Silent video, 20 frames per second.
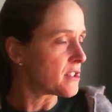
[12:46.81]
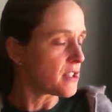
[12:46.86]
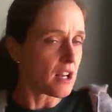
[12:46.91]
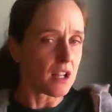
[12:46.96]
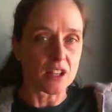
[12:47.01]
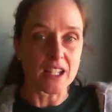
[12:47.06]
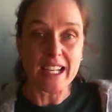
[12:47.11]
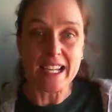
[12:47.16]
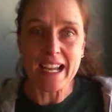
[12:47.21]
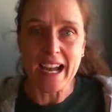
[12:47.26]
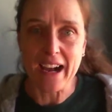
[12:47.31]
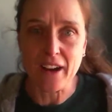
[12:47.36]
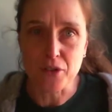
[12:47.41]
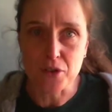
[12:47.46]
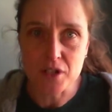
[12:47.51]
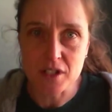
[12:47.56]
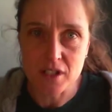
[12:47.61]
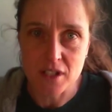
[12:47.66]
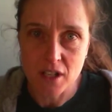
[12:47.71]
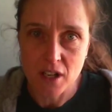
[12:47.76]
A
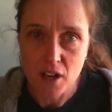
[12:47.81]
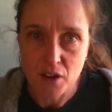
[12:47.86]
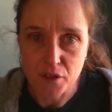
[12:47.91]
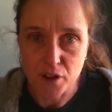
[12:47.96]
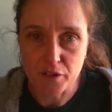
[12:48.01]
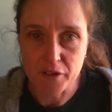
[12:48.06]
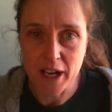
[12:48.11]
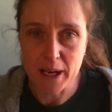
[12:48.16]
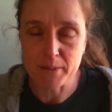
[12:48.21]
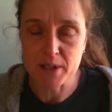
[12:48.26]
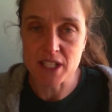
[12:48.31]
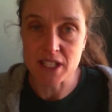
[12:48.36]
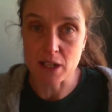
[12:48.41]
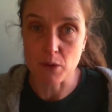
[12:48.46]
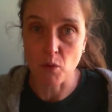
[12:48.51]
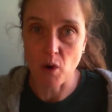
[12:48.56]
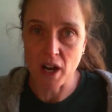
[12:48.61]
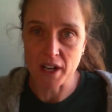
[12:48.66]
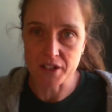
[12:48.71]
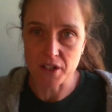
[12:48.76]
lighthouse for families that
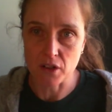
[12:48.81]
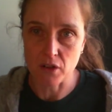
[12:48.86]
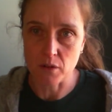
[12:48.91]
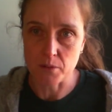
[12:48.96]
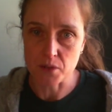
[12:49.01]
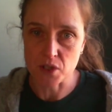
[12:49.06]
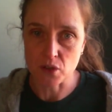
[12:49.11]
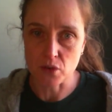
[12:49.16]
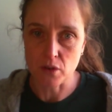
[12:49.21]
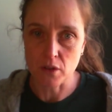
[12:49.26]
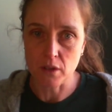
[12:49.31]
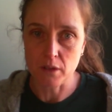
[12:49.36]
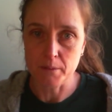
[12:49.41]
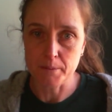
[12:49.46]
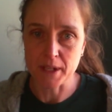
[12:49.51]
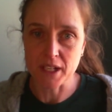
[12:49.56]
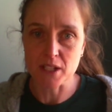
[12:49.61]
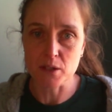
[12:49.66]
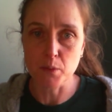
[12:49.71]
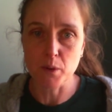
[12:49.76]
want to homeschool,
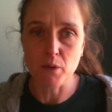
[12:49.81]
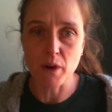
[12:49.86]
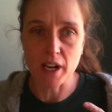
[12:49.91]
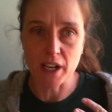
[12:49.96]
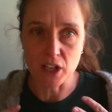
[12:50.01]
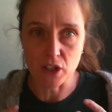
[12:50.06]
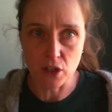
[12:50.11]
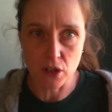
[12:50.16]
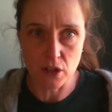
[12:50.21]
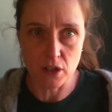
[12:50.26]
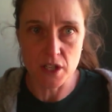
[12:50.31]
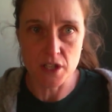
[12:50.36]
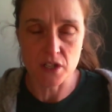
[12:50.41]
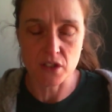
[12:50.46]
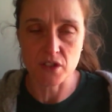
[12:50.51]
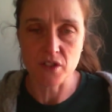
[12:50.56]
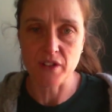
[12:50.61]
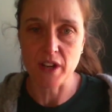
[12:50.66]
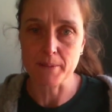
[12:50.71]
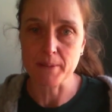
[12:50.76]
because we want to encourage
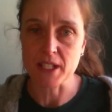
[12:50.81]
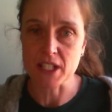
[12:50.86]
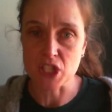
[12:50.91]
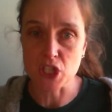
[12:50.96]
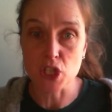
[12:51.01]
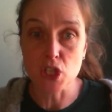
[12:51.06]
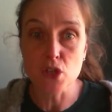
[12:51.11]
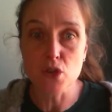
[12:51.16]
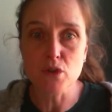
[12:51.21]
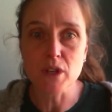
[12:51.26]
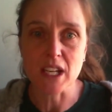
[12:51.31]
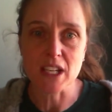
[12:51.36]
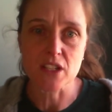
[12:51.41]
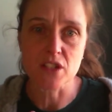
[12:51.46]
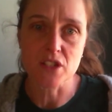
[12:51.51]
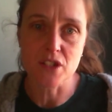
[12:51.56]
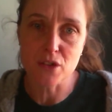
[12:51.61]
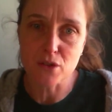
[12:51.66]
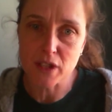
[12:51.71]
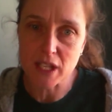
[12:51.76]
those families. You can
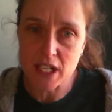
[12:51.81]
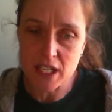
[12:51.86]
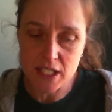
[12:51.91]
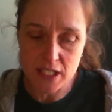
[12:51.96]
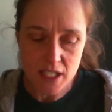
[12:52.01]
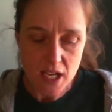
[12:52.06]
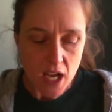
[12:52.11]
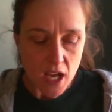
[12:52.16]
do this.